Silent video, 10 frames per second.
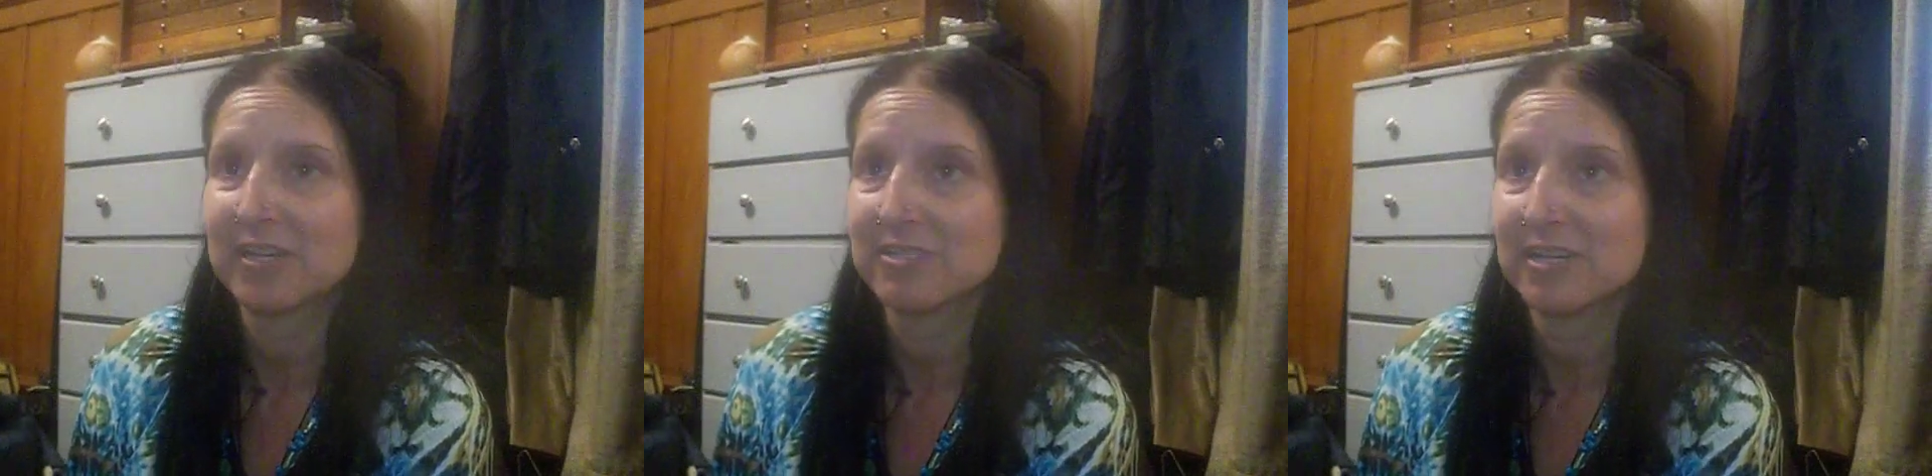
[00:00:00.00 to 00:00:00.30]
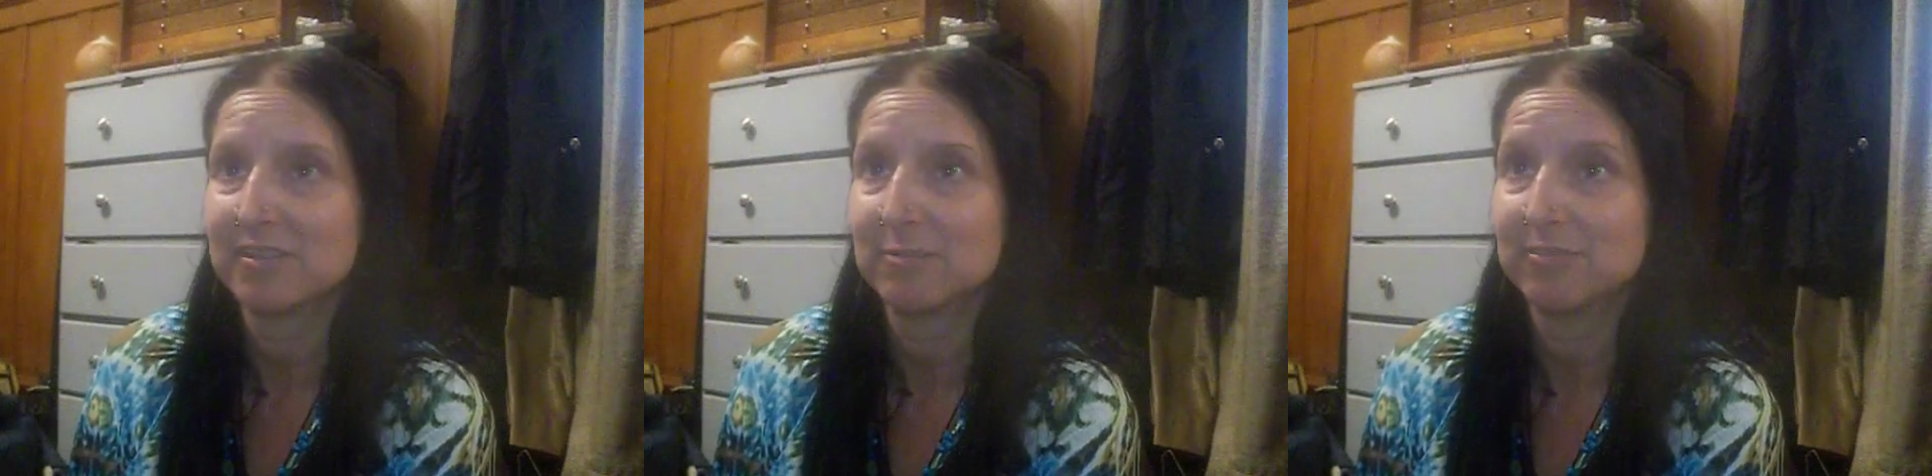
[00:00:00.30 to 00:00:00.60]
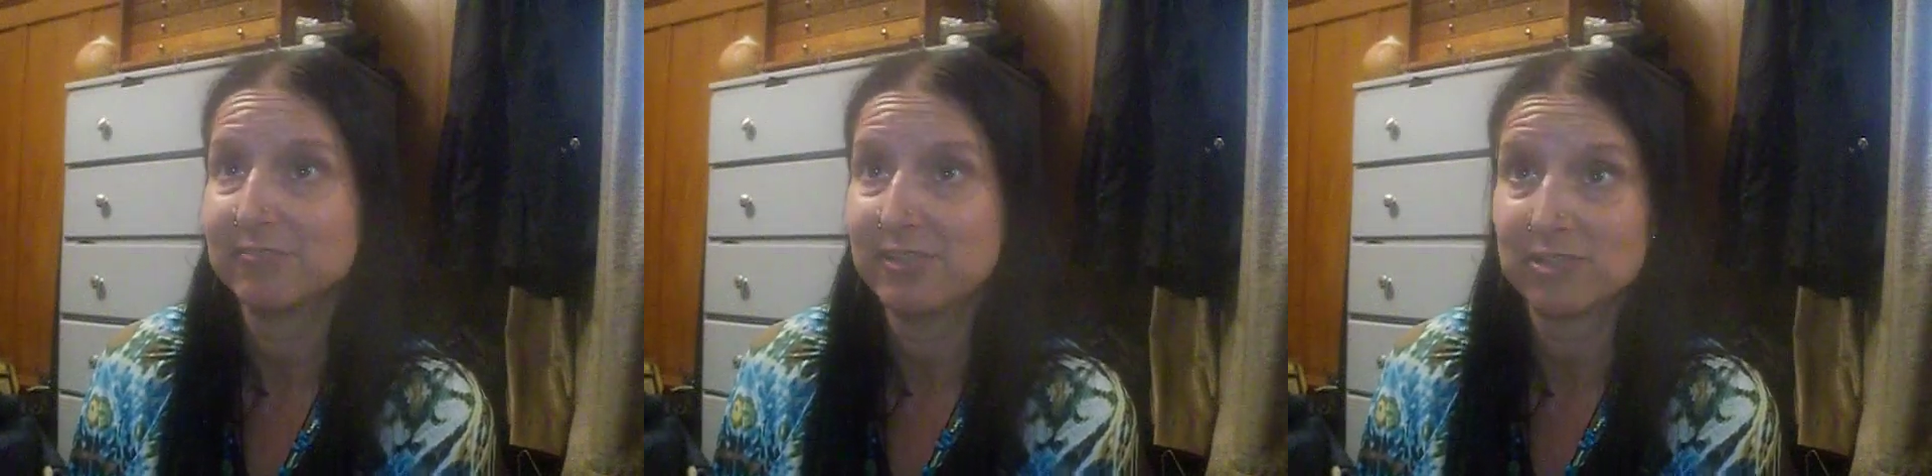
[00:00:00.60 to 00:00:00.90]
because he had
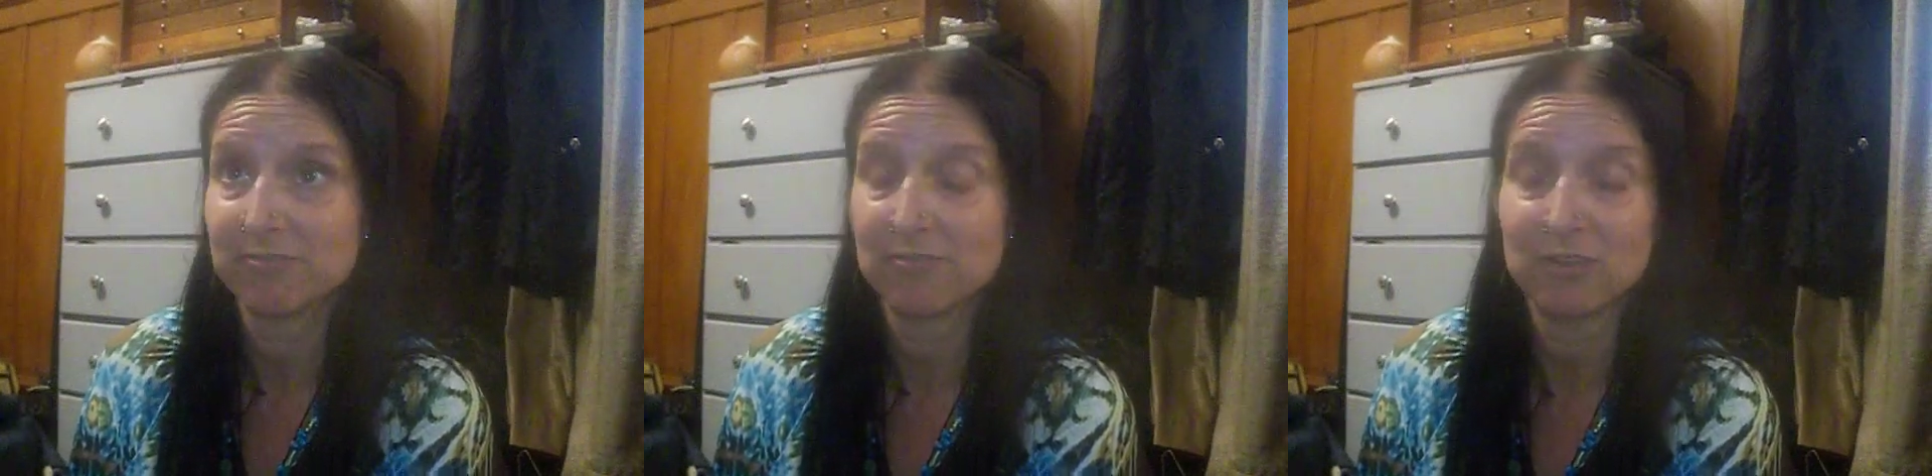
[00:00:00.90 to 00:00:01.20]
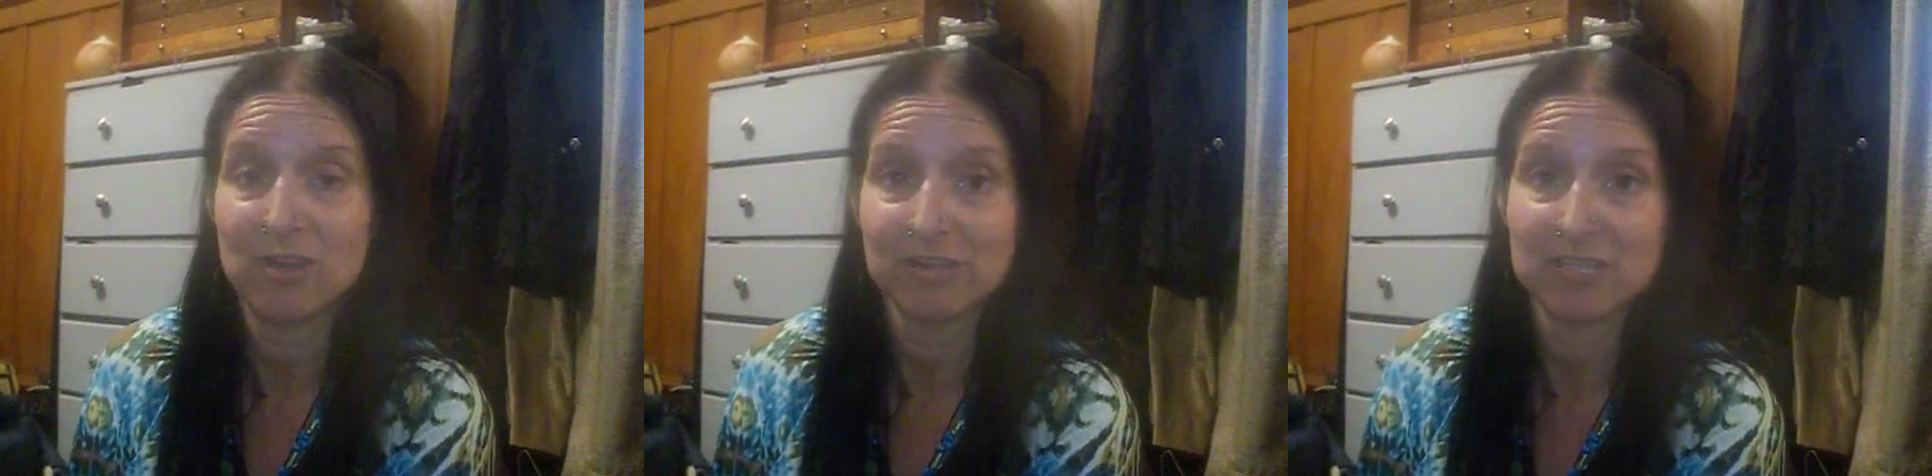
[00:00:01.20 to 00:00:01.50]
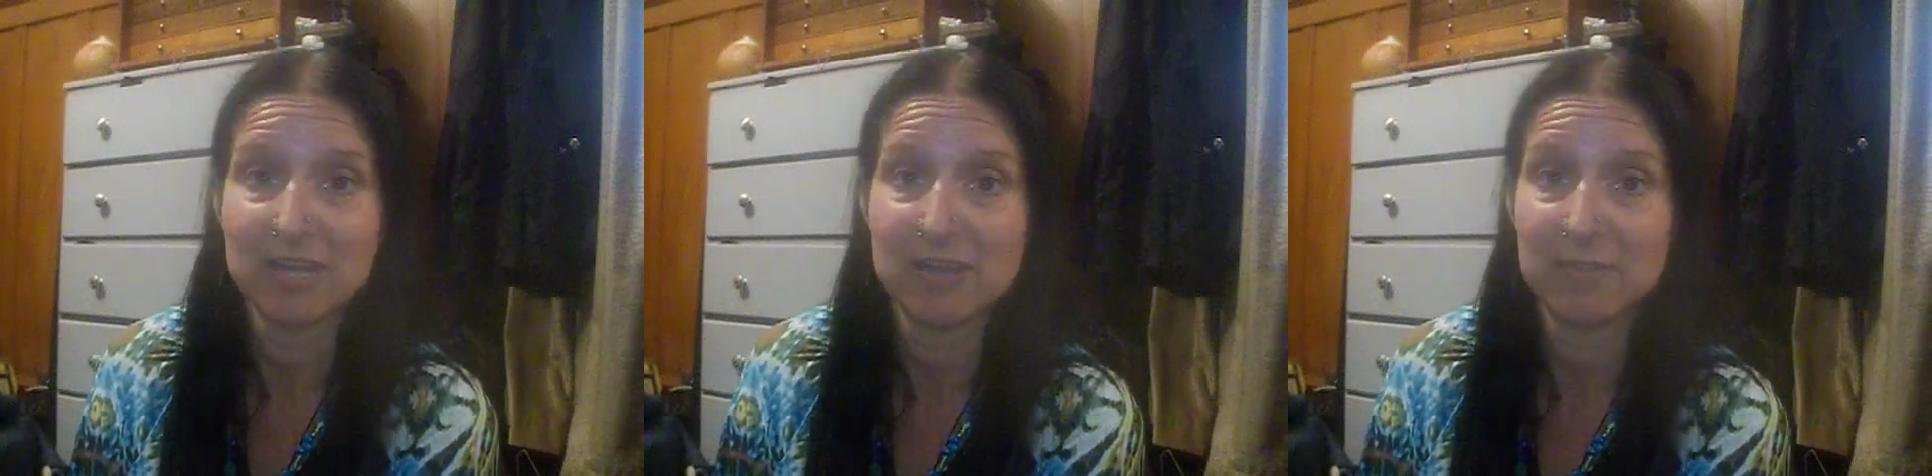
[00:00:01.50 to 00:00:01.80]
double vision for a long
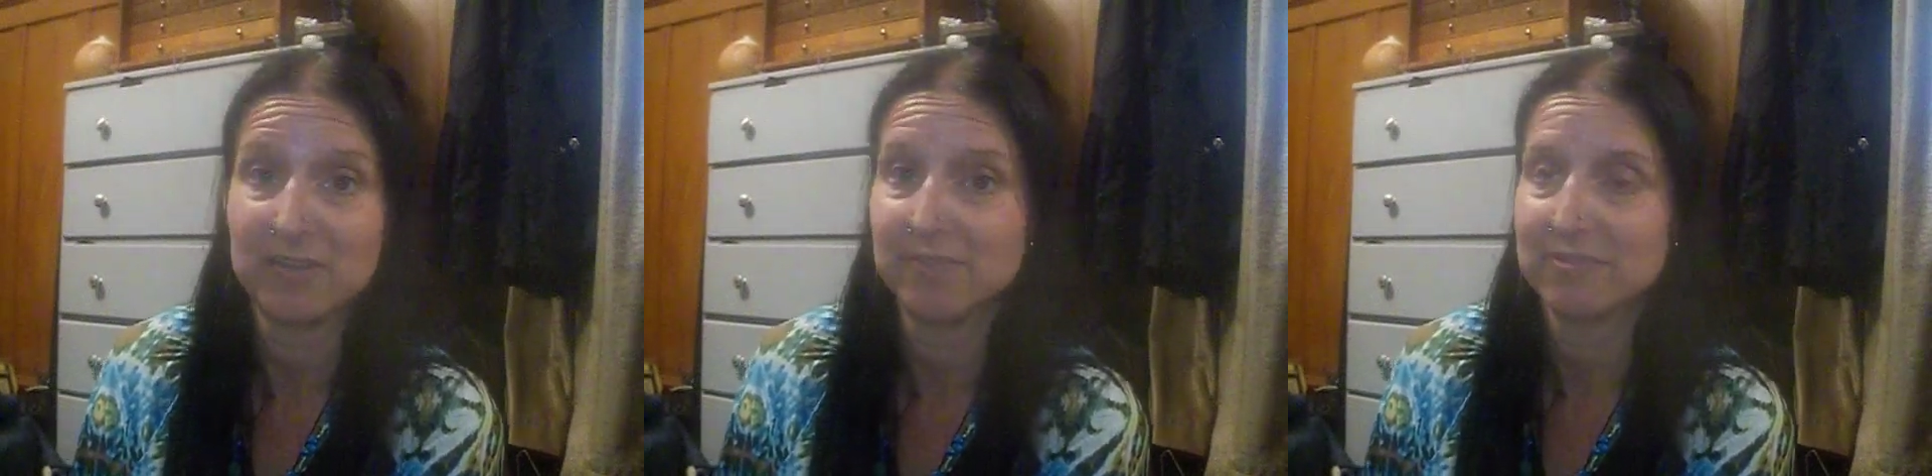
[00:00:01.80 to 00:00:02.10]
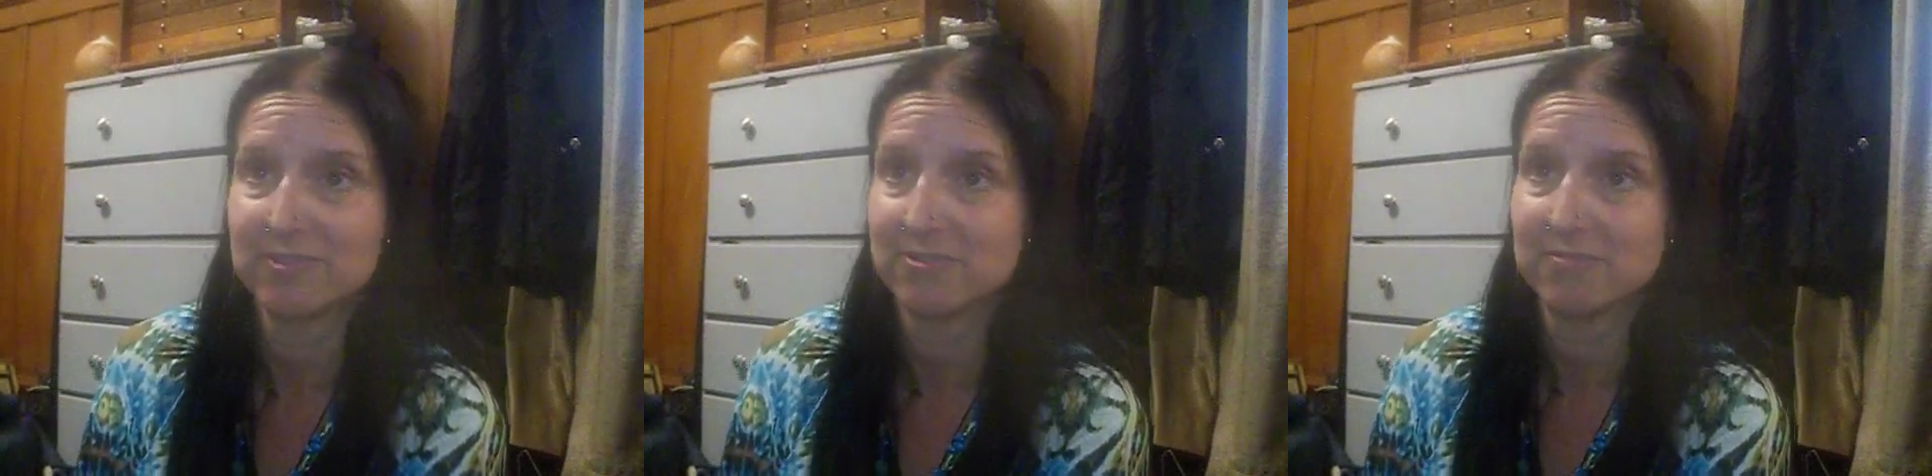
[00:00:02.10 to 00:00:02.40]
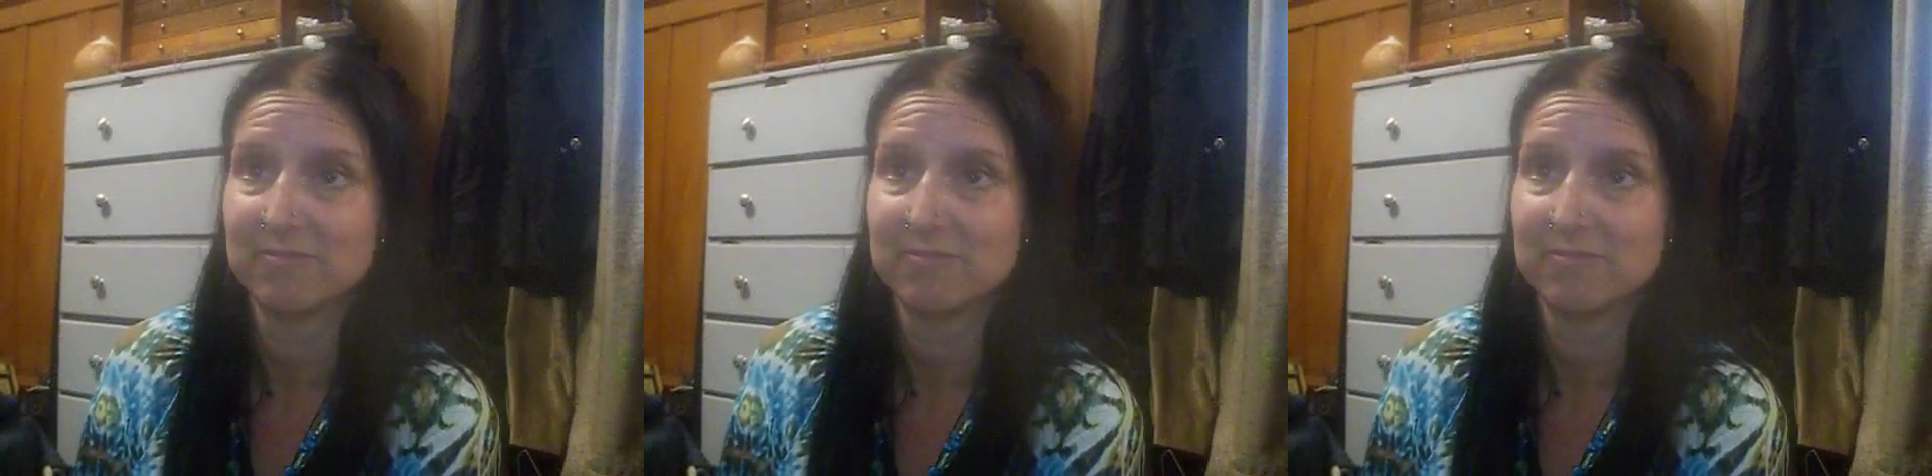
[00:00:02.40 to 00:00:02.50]
time, and it was